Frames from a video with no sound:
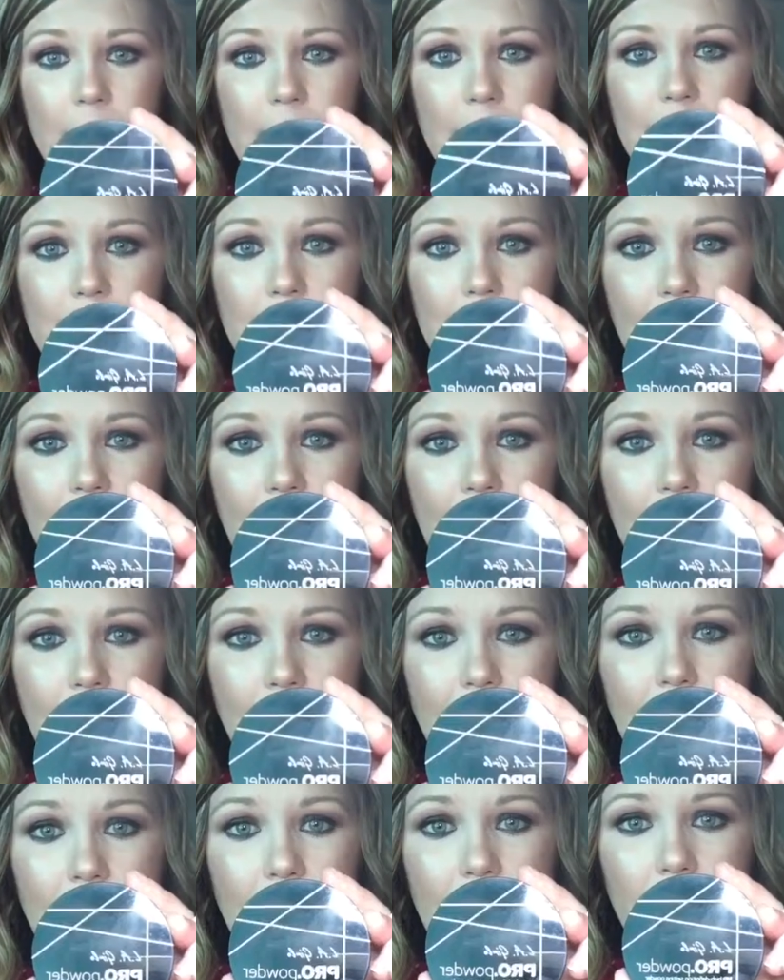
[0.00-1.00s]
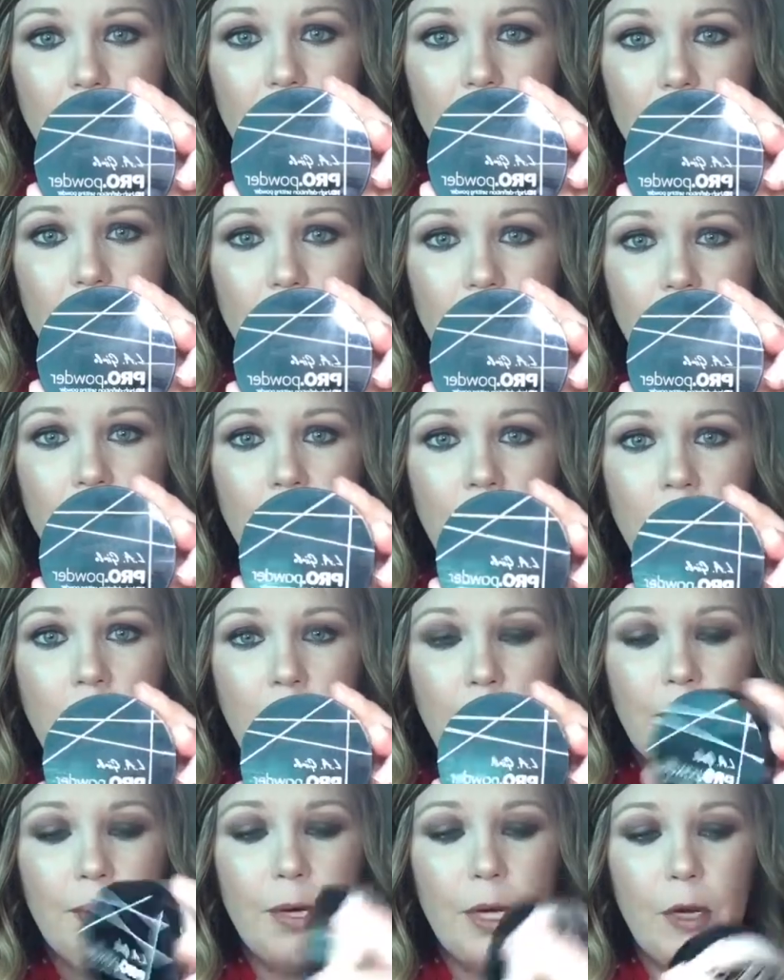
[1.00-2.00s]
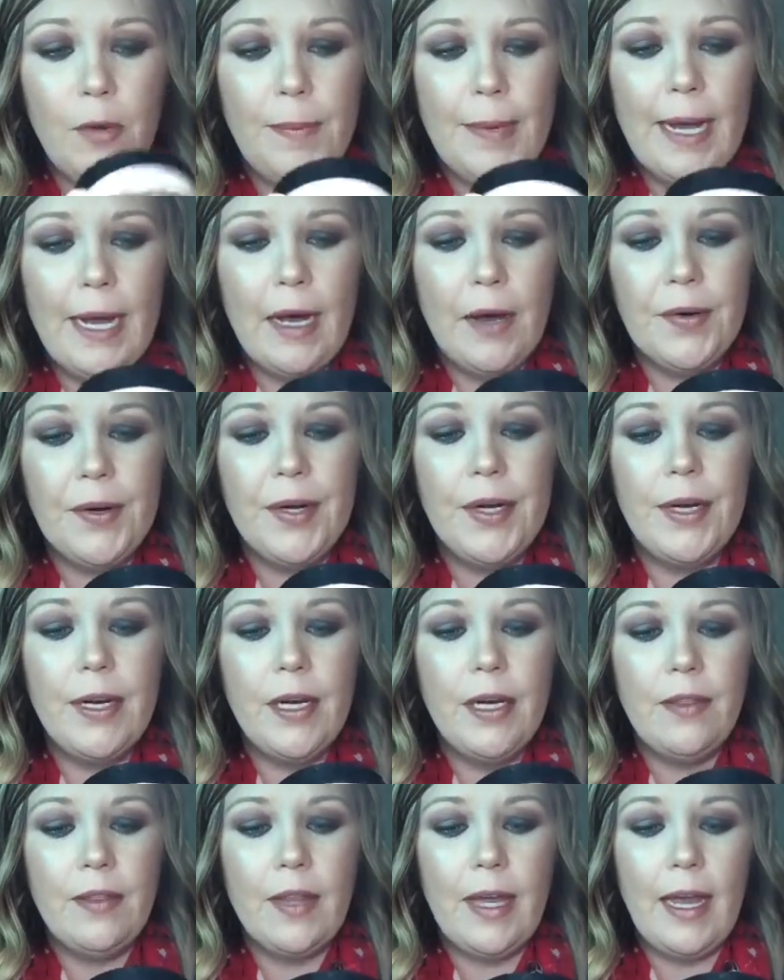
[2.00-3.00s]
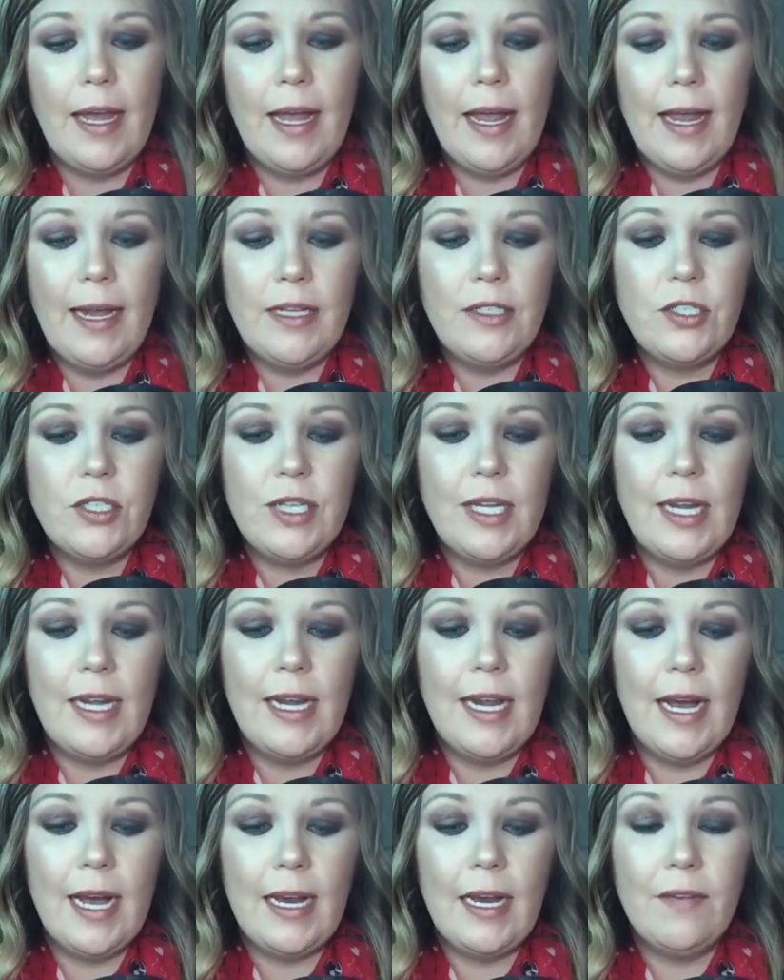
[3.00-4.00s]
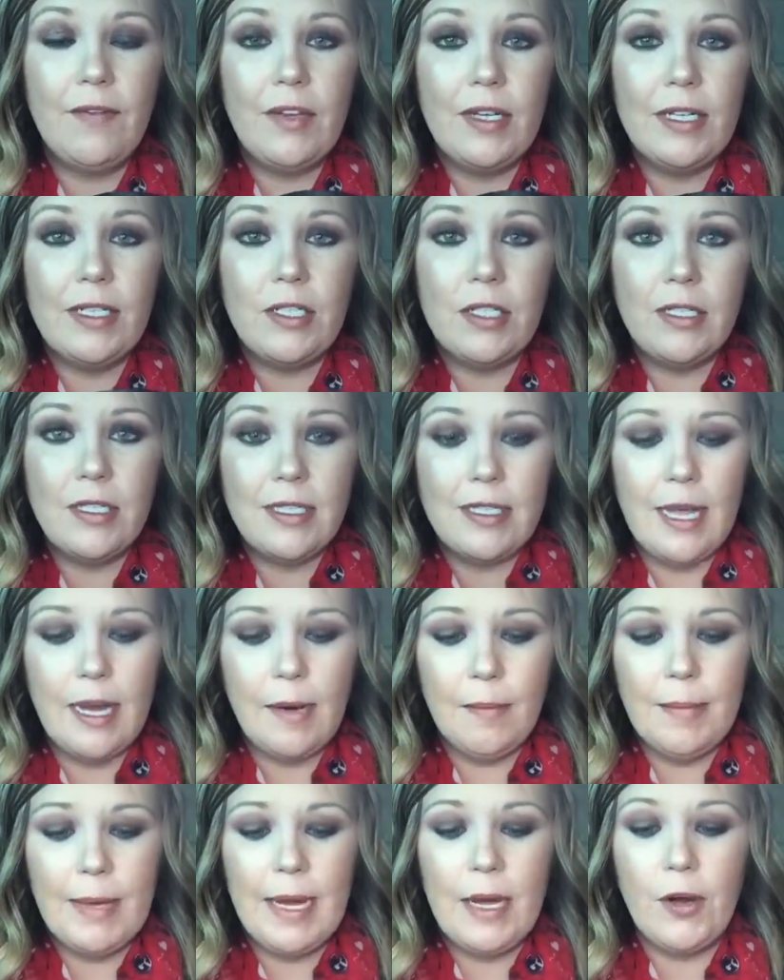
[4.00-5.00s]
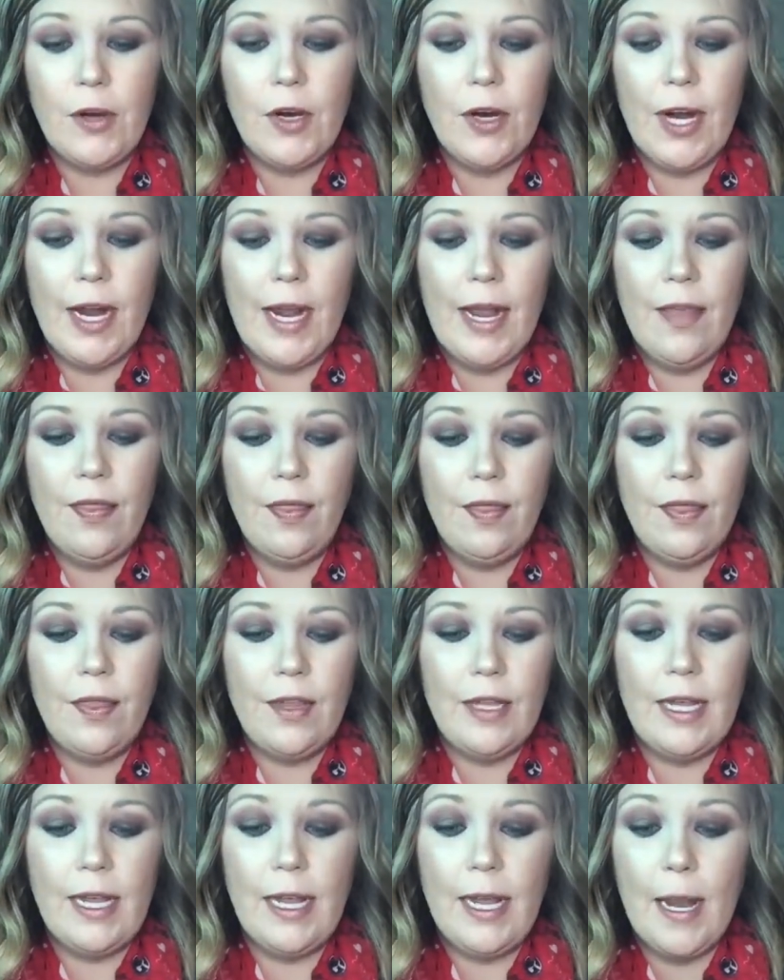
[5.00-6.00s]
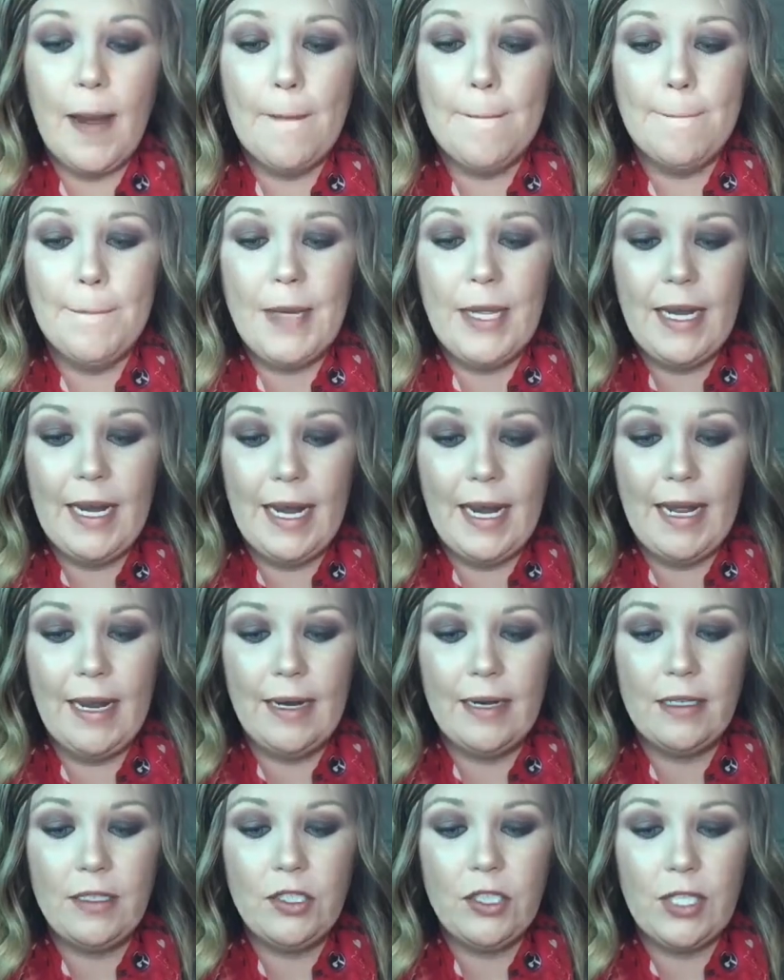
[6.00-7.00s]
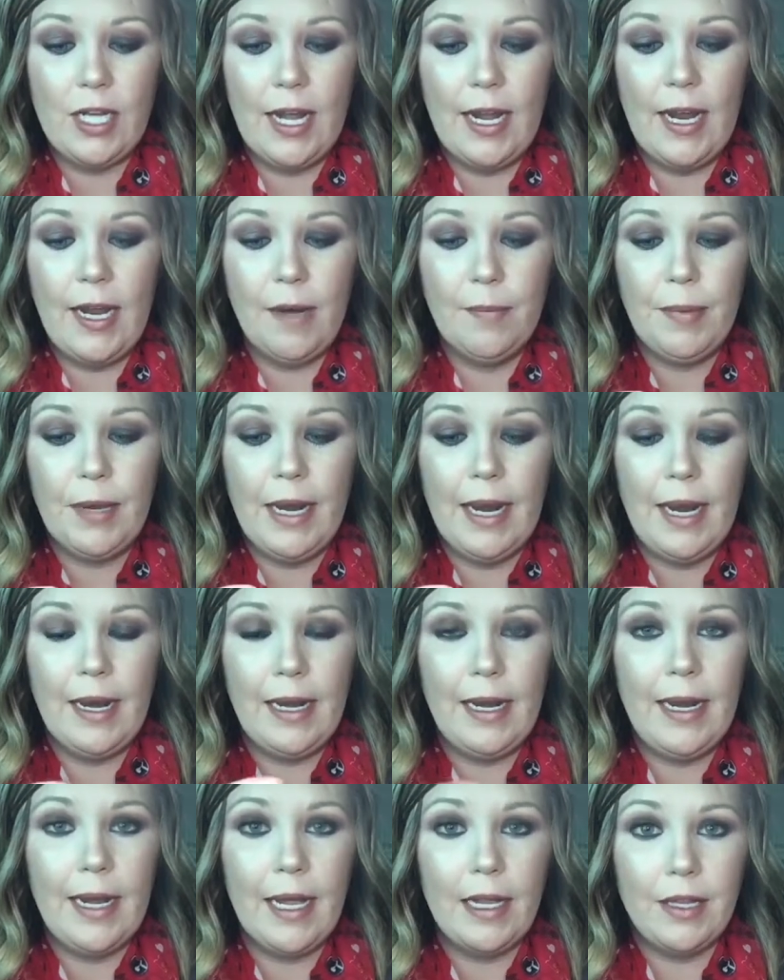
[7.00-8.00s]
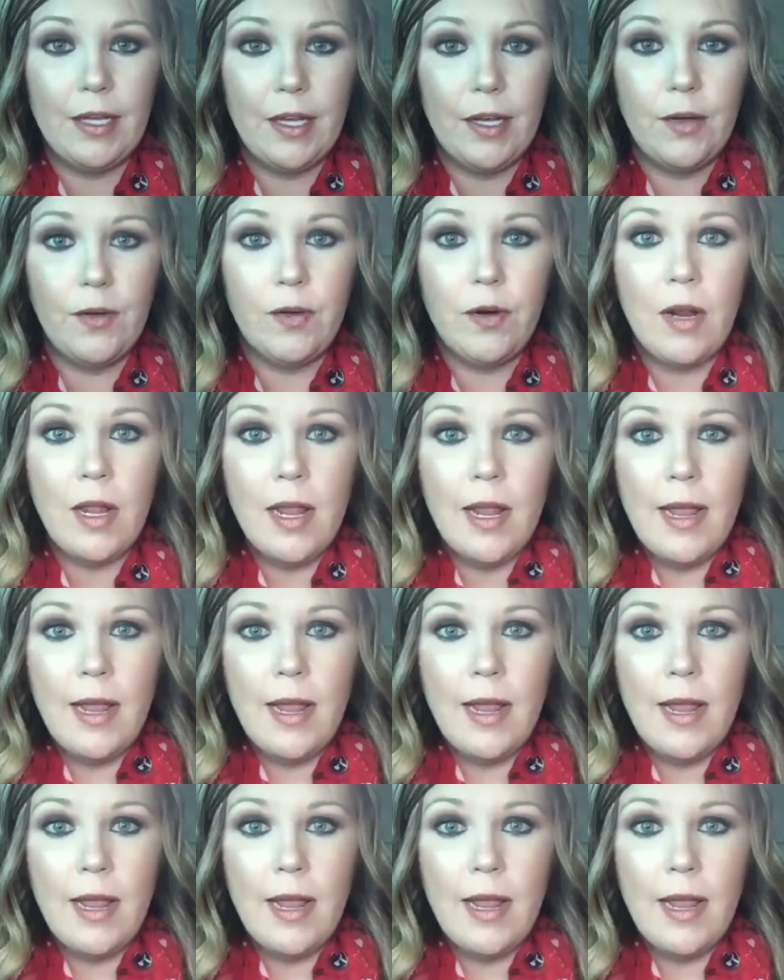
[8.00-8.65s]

It's the LA Girl Pro Powder, the HD High Definition Setting Powder in the banana shade, banana yellow.